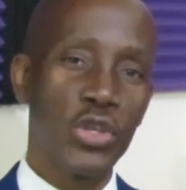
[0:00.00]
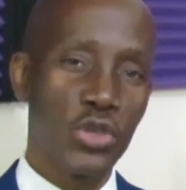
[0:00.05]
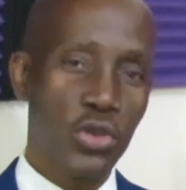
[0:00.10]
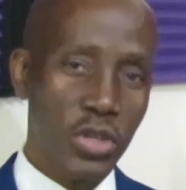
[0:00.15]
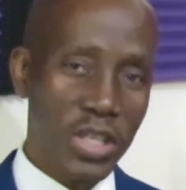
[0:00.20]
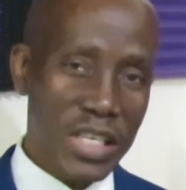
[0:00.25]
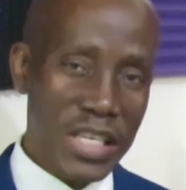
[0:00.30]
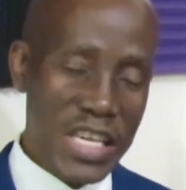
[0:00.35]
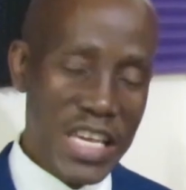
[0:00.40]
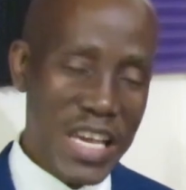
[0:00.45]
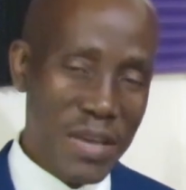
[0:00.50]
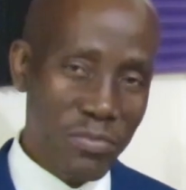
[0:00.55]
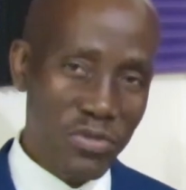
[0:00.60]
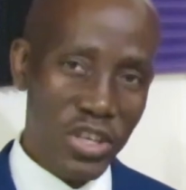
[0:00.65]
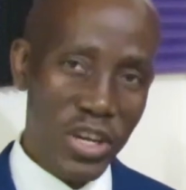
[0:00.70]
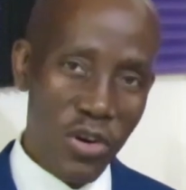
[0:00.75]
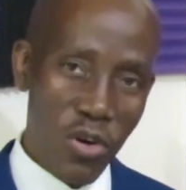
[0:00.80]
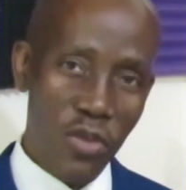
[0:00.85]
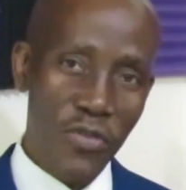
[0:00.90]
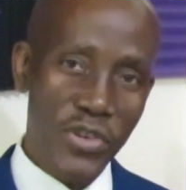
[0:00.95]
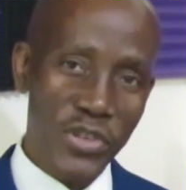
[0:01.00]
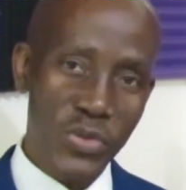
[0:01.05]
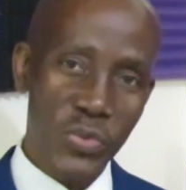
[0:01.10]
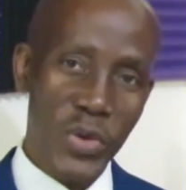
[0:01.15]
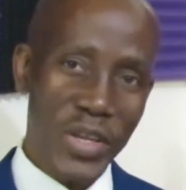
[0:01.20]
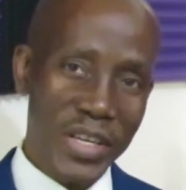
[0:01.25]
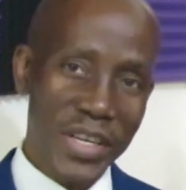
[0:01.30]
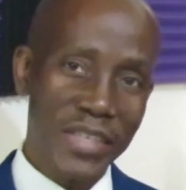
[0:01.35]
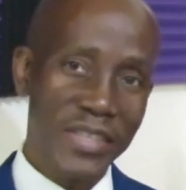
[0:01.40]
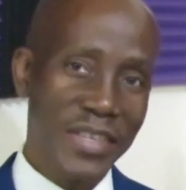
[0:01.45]
to keep Jehovah's
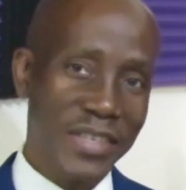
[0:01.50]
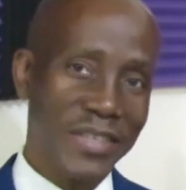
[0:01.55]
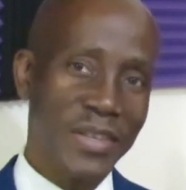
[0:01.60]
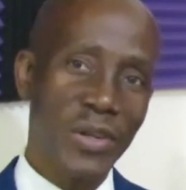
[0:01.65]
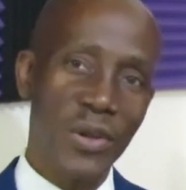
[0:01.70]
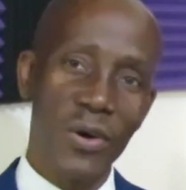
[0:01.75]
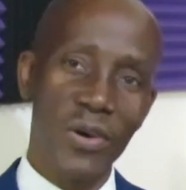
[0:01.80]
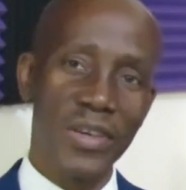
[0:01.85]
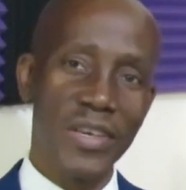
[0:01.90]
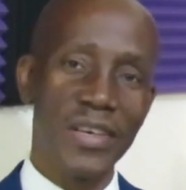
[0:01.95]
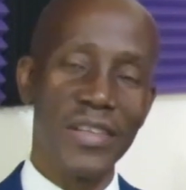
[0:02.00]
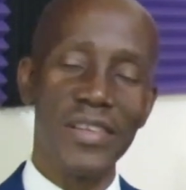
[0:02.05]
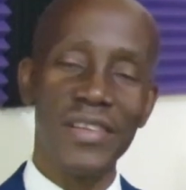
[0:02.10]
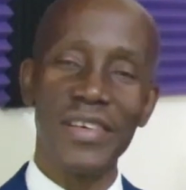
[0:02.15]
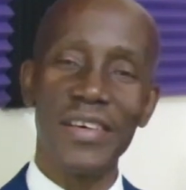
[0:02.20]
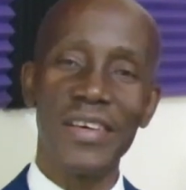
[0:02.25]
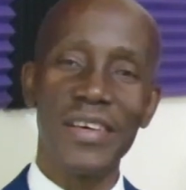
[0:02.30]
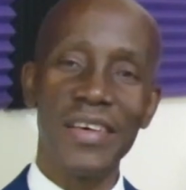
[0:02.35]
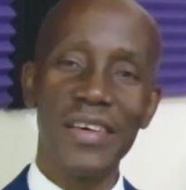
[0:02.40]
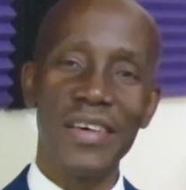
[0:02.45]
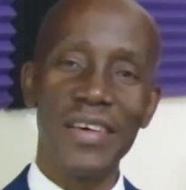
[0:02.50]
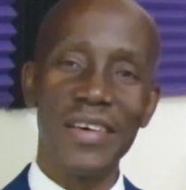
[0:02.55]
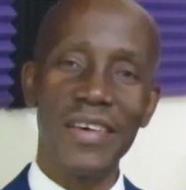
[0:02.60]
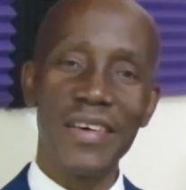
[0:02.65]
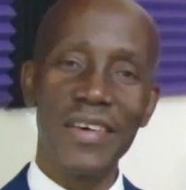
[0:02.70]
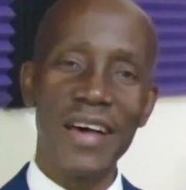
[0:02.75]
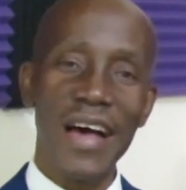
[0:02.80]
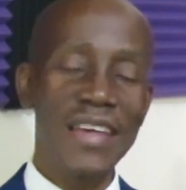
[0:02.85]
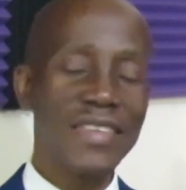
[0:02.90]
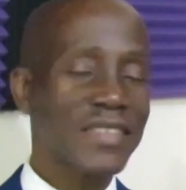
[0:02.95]
Witnesses loyal
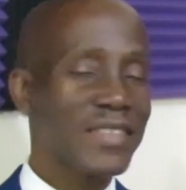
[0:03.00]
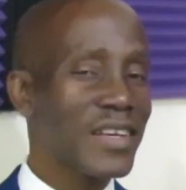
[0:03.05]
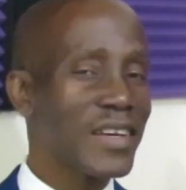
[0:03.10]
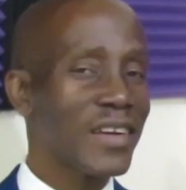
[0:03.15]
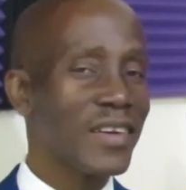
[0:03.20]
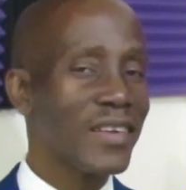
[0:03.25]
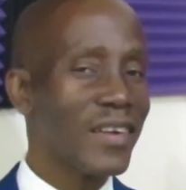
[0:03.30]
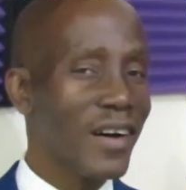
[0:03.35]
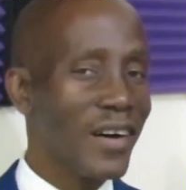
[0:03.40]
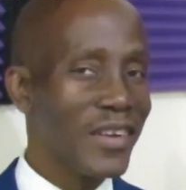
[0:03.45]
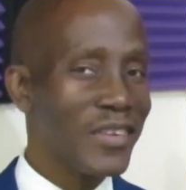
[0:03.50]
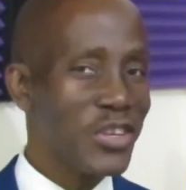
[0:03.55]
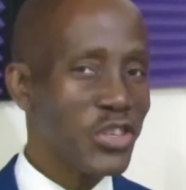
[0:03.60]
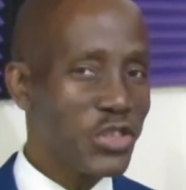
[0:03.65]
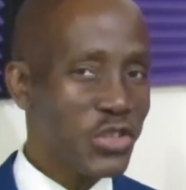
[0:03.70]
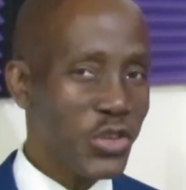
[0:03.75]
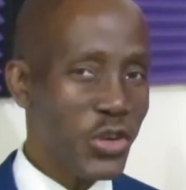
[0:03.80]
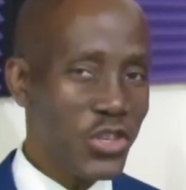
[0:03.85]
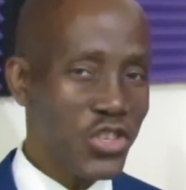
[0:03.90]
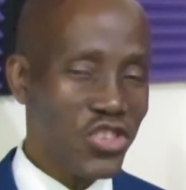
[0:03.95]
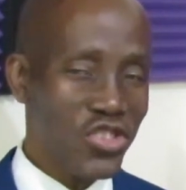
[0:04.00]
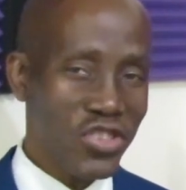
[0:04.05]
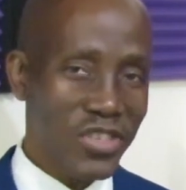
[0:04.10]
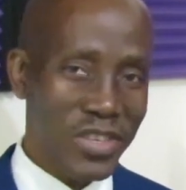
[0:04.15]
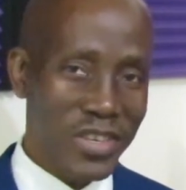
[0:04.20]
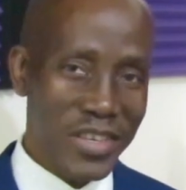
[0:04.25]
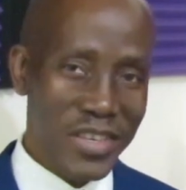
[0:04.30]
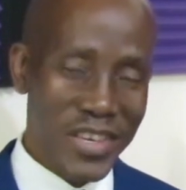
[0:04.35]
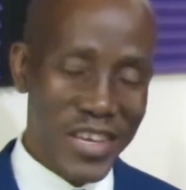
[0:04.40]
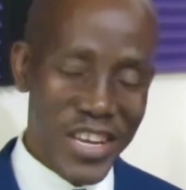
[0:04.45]
has taken on
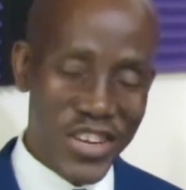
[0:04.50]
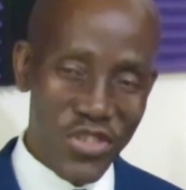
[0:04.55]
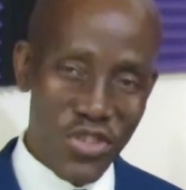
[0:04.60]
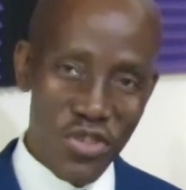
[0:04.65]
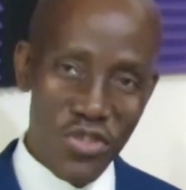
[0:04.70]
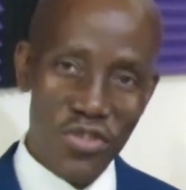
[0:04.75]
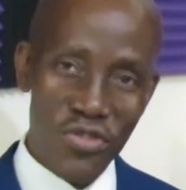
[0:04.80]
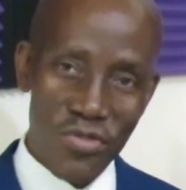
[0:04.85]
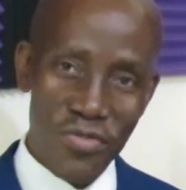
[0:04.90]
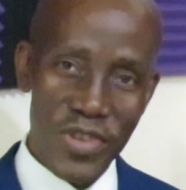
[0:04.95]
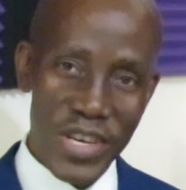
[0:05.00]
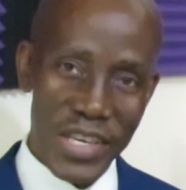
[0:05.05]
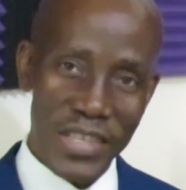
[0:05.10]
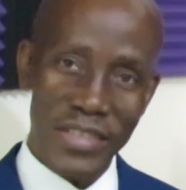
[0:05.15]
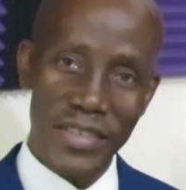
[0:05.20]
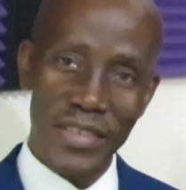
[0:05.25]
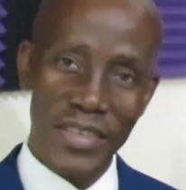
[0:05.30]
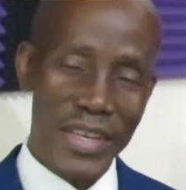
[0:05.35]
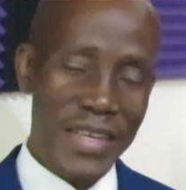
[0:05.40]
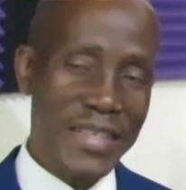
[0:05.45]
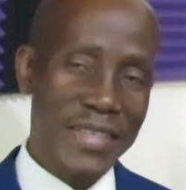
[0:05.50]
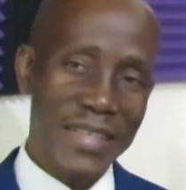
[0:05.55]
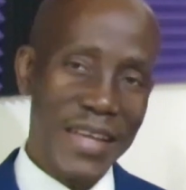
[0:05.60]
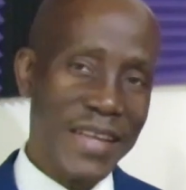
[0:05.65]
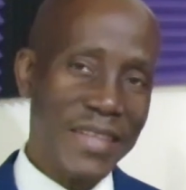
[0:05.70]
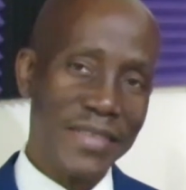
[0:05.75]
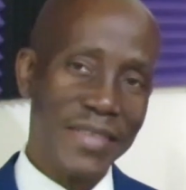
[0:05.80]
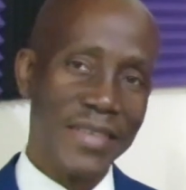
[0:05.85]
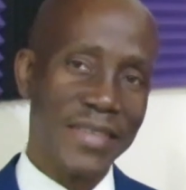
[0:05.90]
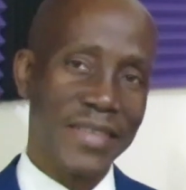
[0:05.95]
such increased
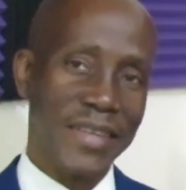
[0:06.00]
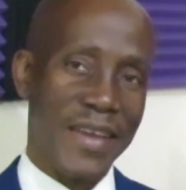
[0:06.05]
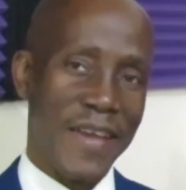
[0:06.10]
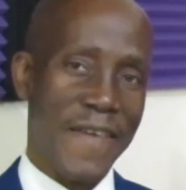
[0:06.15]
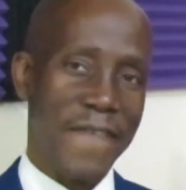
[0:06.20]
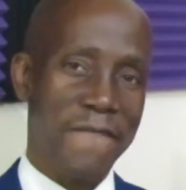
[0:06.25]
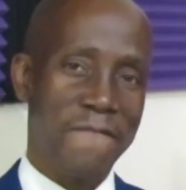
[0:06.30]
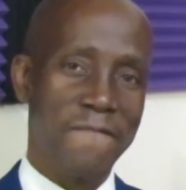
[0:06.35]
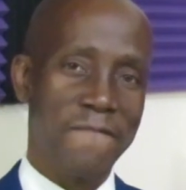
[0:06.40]
intensity.